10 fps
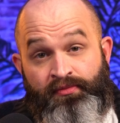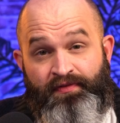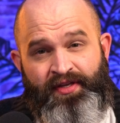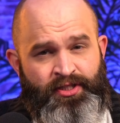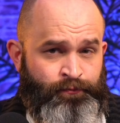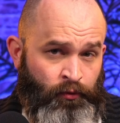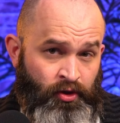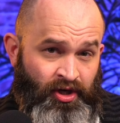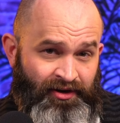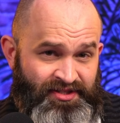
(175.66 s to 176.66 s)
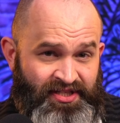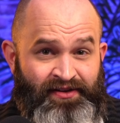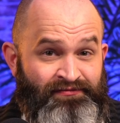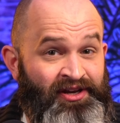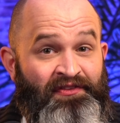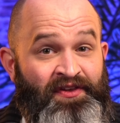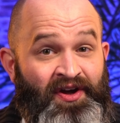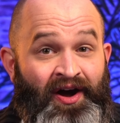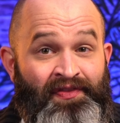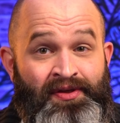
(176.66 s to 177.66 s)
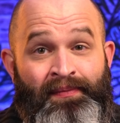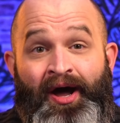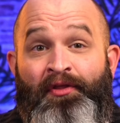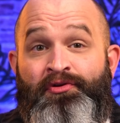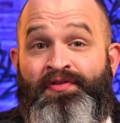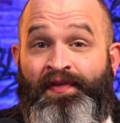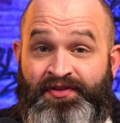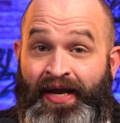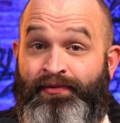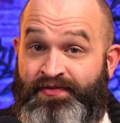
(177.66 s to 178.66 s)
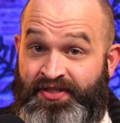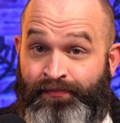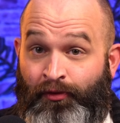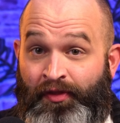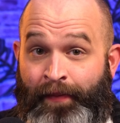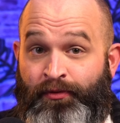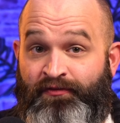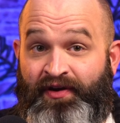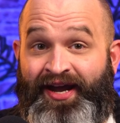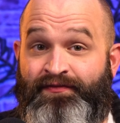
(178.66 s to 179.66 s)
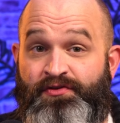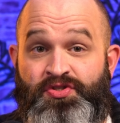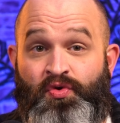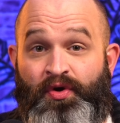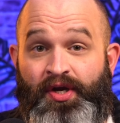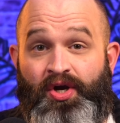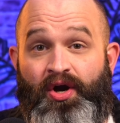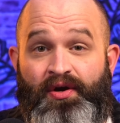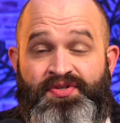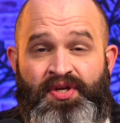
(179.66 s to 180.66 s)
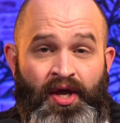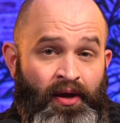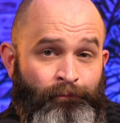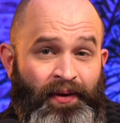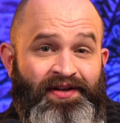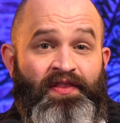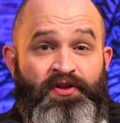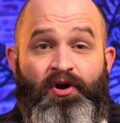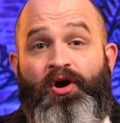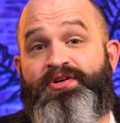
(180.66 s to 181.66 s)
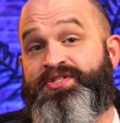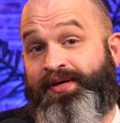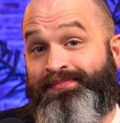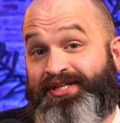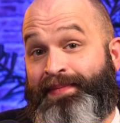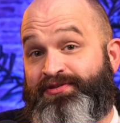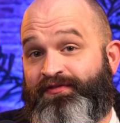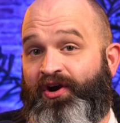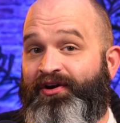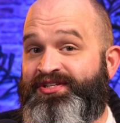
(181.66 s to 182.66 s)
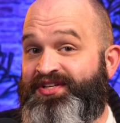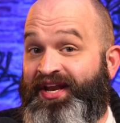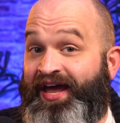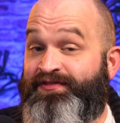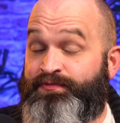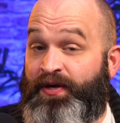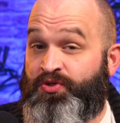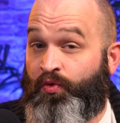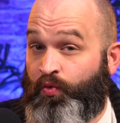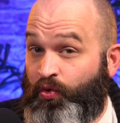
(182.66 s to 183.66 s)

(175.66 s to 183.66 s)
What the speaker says: Some of the Explore cards have nothing on them other than the type of symbol they provide for scoring cards, but there are some types of cards that have special